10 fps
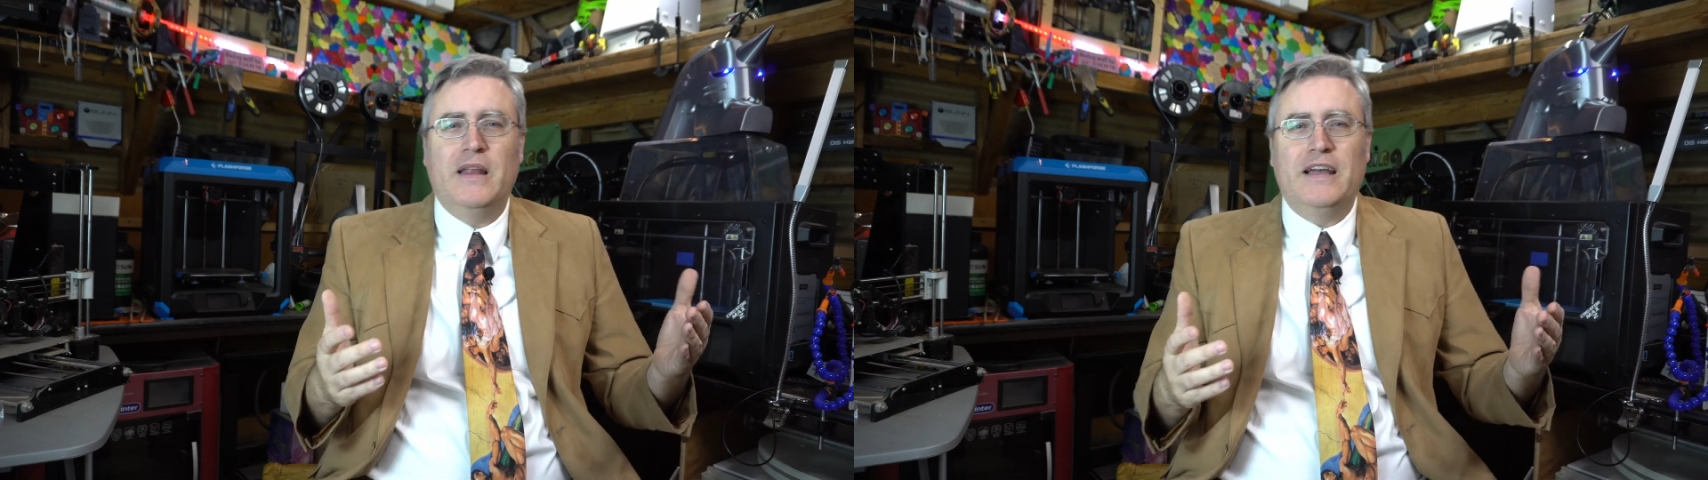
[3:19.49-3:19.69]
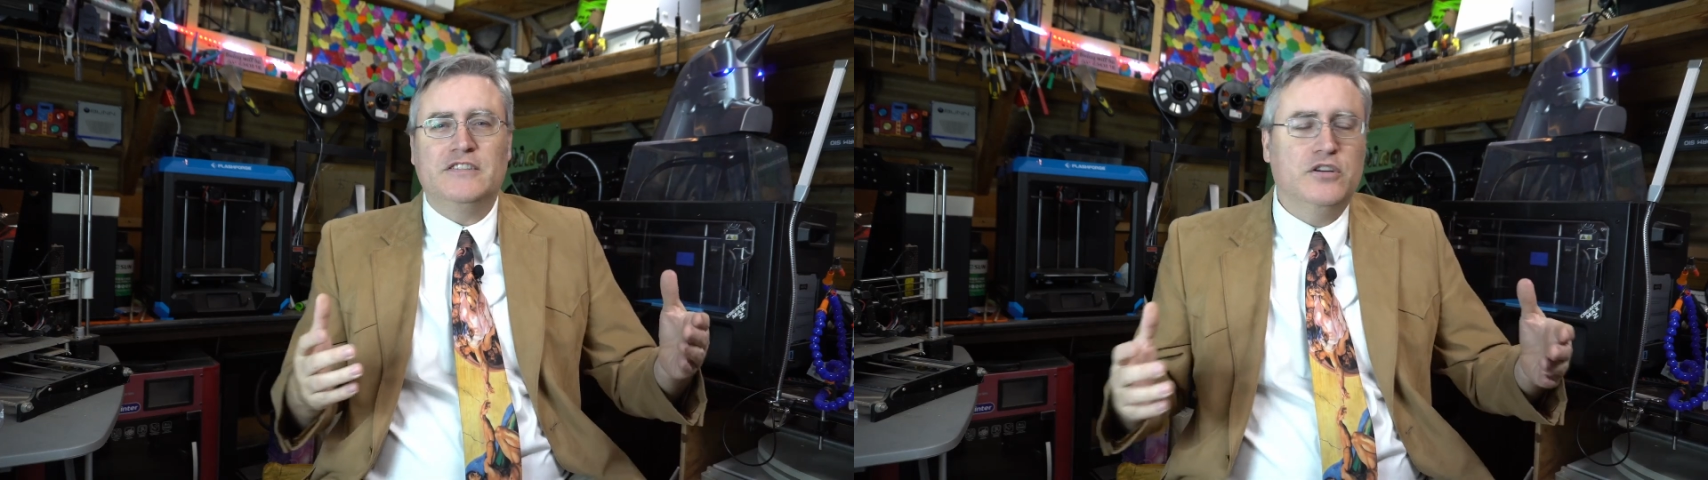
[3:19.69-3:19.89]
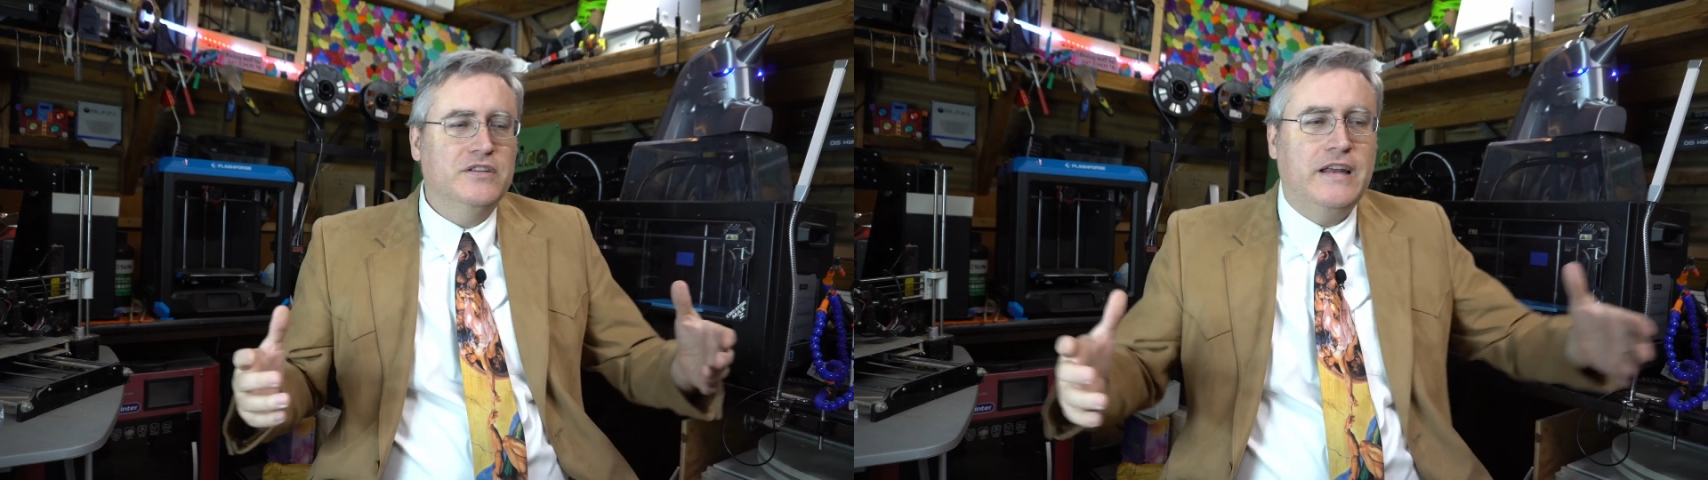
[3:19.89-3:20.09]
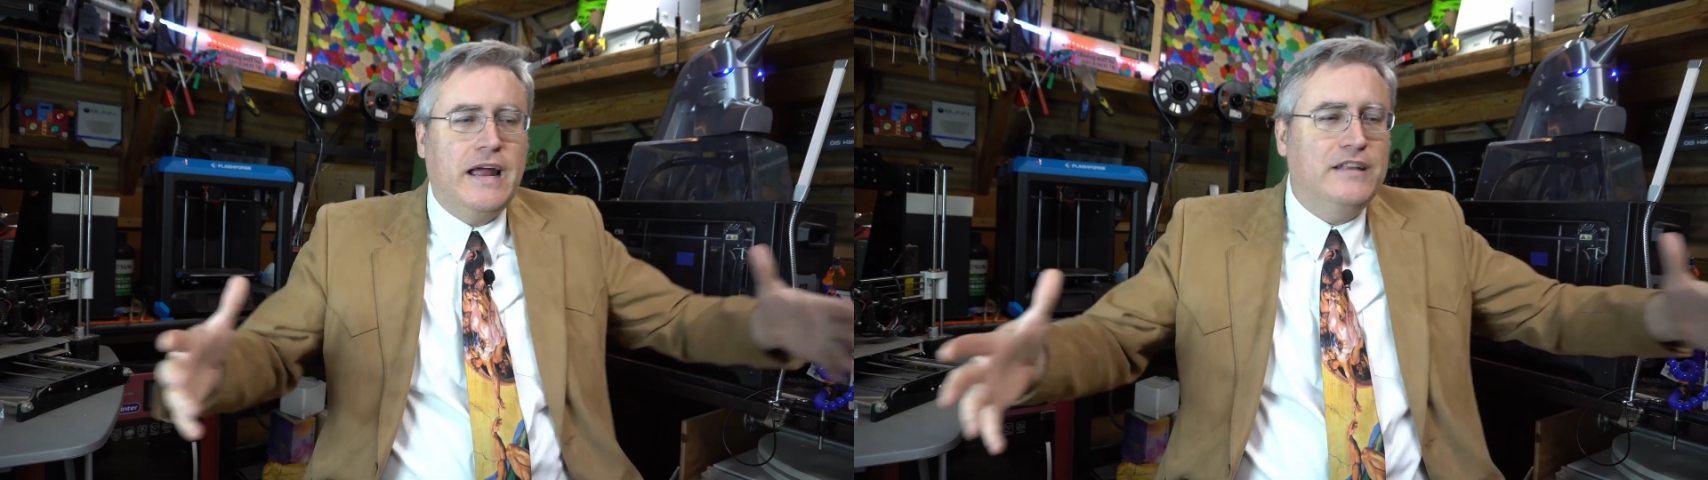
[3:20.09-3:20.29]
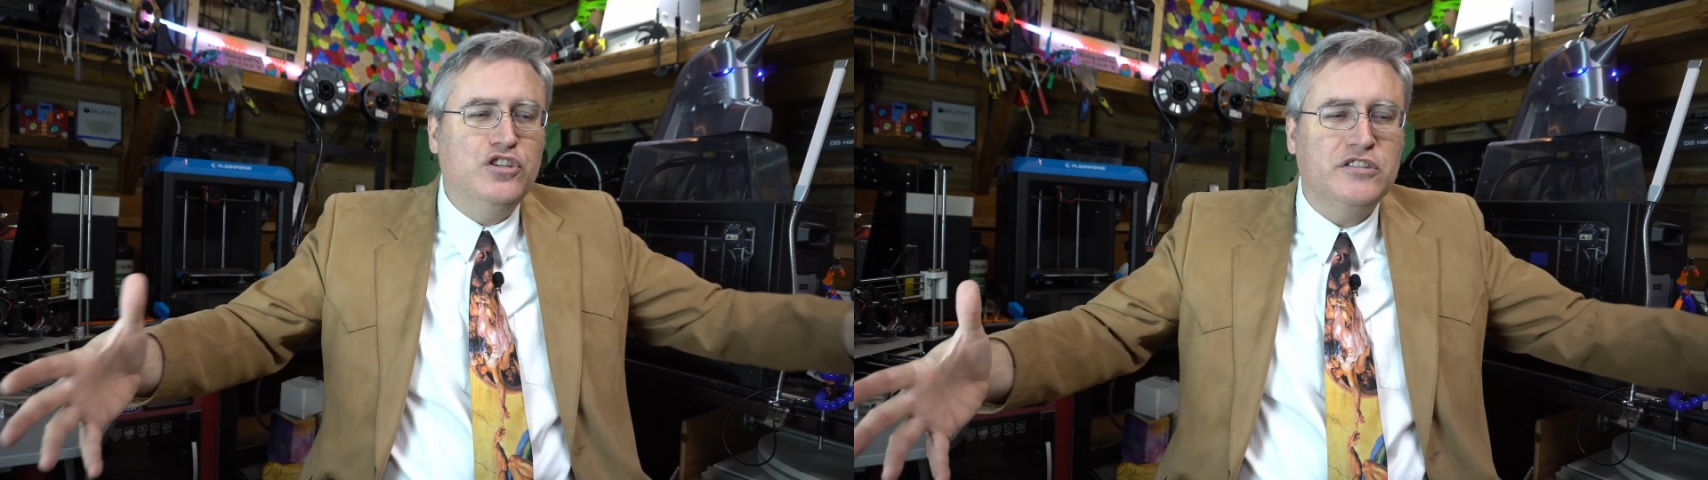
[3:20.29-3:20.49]
last year in that
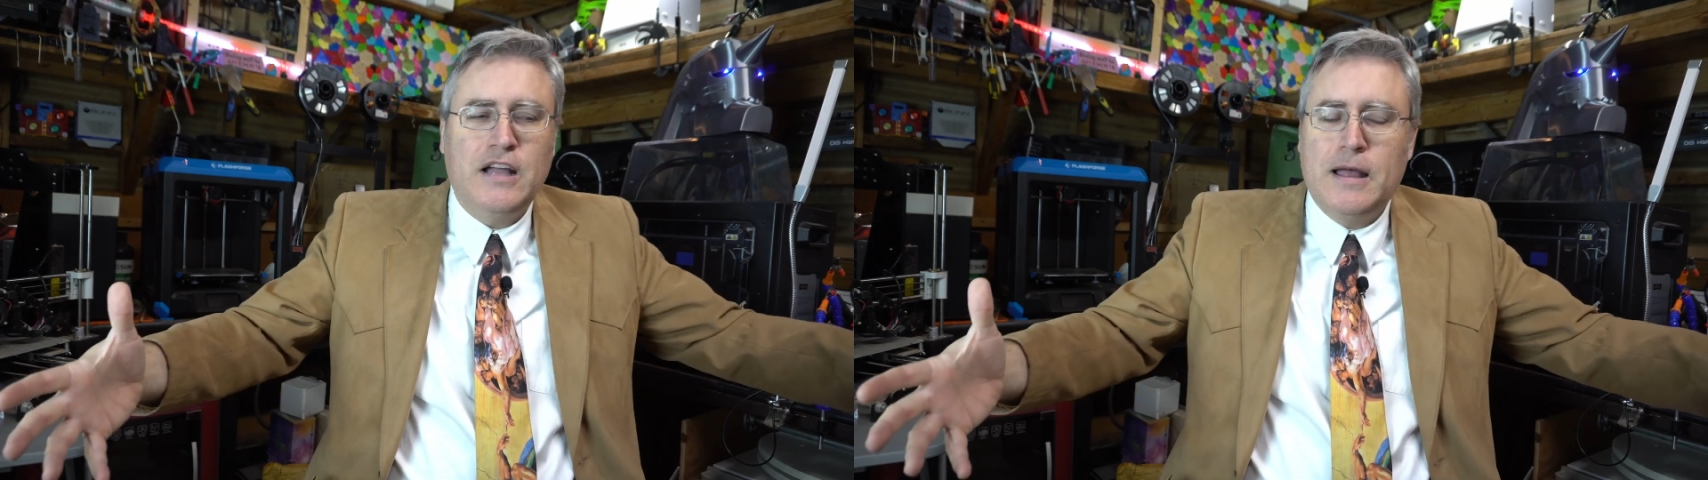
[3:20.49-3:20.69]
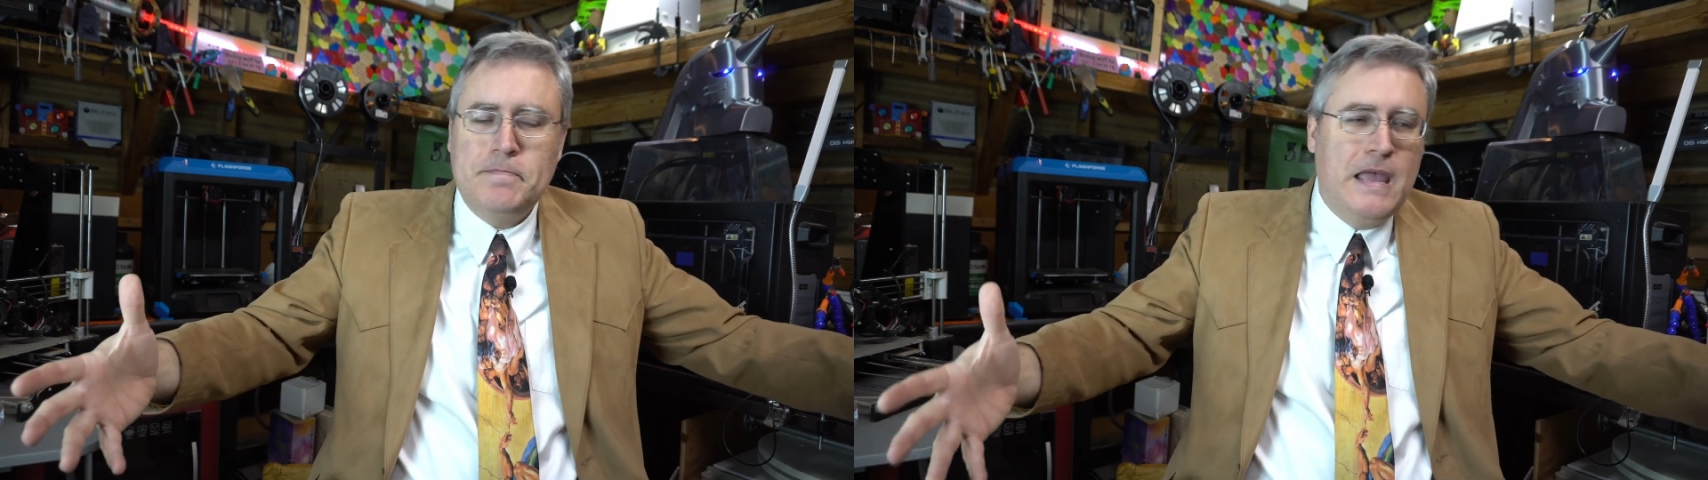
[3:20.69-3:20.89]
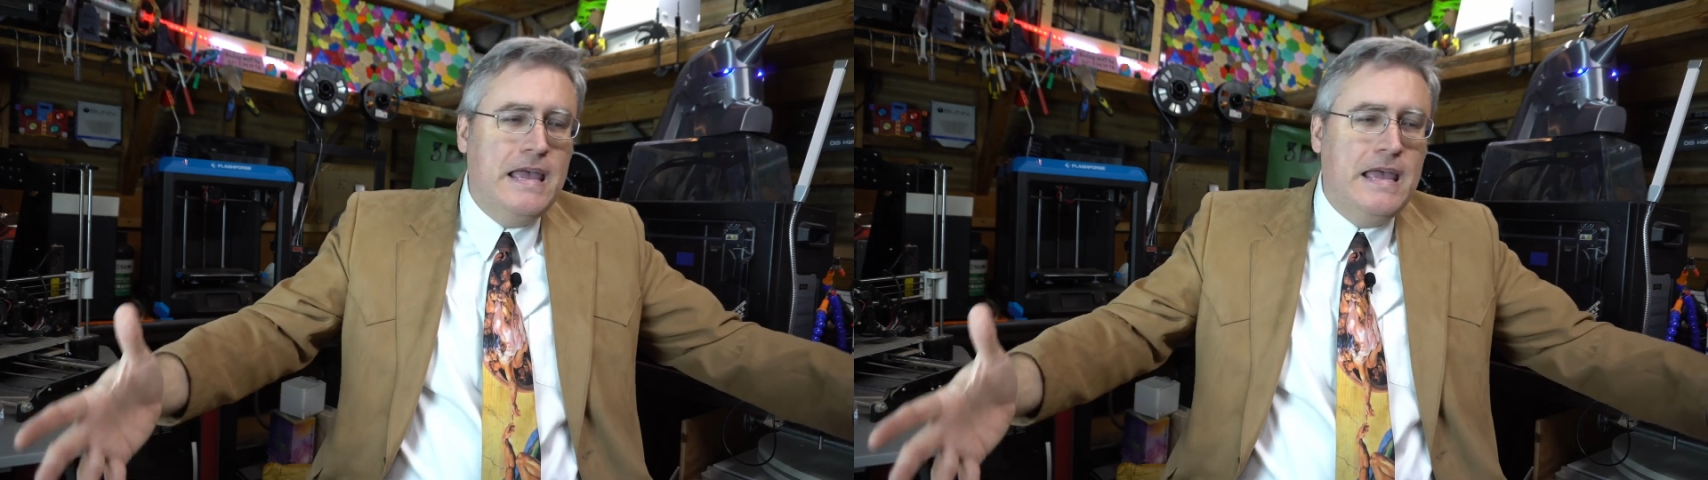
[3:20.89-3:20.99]
I just got